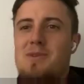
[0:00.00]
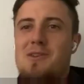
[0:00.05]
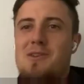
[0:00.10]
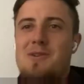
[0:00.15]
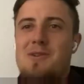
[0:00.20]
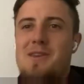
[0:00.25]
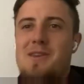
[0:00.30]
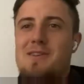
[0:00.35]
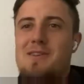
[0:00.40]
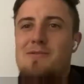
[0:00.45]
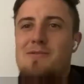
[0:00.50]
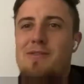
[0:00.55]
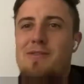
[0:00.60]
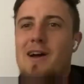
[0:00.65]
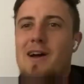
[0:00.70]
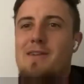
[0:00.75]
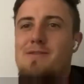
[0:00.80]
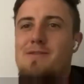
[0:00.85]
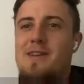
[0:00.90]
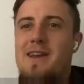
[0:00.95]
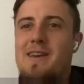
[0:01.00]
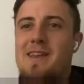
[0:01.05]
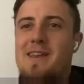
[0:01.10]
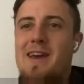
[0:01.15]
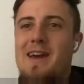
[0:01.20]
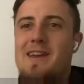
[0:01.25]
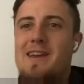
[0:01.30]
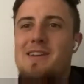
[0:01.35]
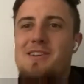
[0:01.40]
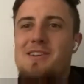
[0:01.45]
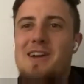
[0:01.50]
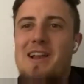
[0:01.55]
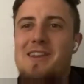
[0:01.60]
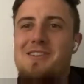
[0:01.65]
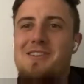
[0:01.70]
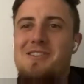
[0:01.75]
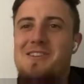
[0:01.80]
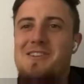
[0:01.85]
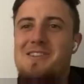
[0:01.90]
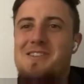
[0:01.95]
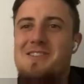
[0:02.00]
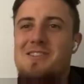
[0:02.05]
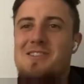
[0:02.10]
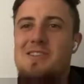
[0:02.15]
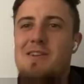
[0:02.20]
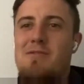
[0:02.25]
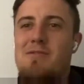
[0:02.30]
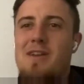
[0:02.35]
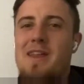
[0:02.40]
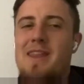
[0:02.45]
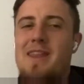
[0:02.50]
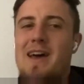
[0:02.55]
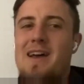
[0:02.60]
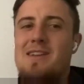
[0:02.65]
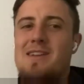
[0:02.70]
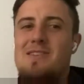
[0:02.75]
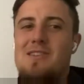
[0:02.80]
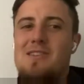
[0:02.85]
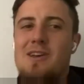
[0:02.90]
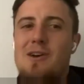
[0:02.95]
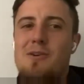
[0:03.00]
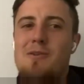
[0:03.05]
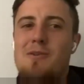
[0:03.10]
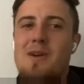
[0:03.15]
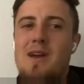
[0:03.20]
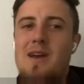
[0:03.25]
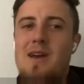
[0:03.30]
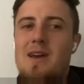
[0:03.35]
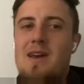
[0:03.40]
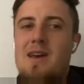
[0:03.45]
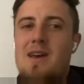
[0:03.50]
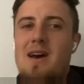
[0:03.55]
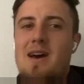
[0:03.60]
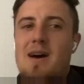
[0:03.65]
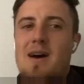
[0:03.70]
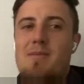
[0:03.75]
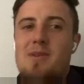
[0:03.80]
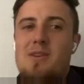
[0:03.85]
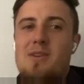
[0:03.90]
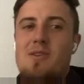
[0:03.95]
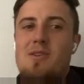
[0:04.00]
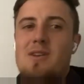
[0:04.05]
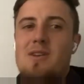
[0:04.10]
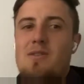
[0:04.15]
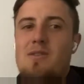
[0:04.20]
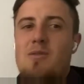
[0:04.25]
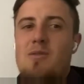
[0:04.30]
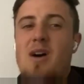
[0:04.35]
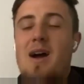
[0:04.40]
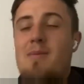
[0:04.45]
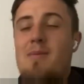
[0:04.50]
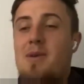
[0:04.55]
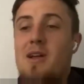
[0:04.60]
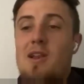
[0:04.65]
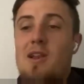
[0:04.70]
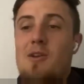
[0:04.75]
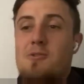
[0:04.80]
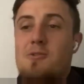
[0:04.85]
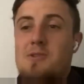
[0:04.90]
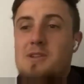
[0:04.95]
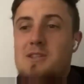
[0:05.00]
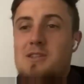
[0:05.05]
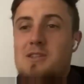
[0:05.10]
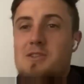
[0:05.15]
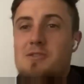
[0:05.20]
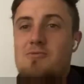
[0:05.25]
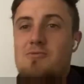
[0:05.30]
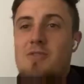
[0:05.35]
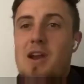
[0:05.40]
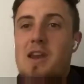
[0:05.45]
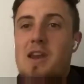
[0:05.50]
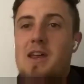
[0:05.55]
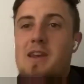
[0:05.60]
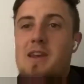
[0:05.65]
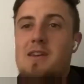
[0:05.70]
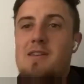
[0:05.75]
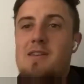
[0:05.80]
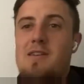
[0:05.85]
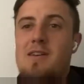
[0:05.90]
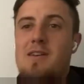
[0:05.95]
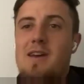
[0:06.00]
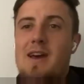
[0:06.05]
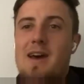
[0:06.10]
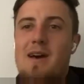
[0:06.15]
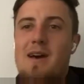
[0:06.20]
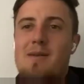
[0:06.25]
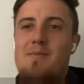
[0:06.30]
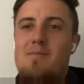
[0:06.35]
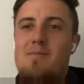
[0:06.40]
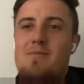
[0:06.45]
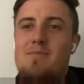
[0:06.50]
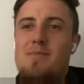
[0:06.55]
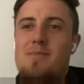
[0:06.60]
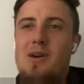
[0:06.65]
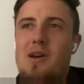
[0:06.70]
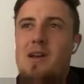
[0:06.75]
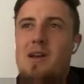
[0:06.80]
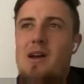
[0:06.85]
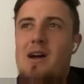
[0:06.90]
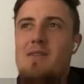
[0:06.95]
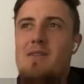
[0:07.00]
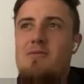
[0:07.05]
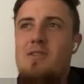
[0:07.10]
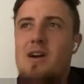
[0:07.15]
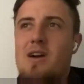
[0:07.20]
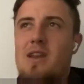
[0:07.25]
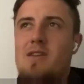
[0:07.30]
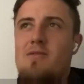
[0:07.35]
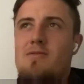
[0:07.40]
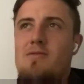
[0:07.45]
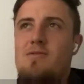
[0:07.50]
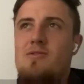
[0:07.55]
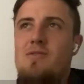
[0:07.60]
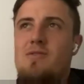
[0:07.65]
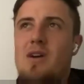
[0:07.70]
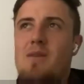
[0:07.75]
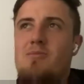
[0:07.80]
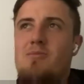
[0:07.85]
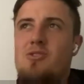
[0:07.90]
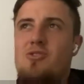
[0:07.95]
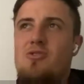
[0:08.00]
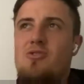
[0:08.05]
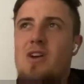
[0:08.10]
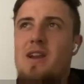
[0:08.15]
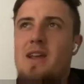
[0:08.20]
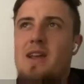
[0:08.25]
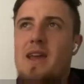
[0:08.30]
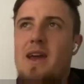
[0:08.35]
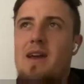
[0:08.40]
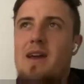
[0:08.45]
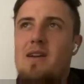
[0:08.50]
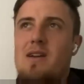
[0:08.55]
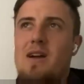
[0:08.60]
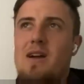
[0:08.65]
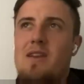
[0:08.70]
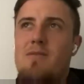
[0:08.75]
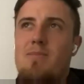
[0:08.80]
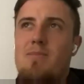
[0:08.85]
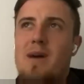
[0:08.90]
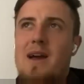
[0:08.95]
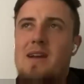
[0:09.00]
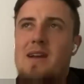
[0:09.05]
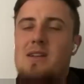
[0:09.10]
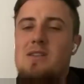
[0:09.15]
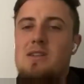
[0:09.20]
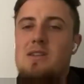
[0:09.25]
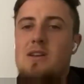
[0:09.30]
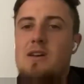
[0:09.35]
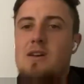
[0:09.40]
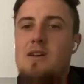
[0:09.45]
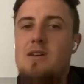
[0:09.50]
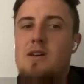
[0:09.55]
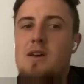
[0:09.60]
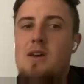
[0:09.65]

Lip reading: doing these 5, 10K challenges and stuff like that. So I've been doing quite a bit of long distance running, but I'm just trying to get kind of back to,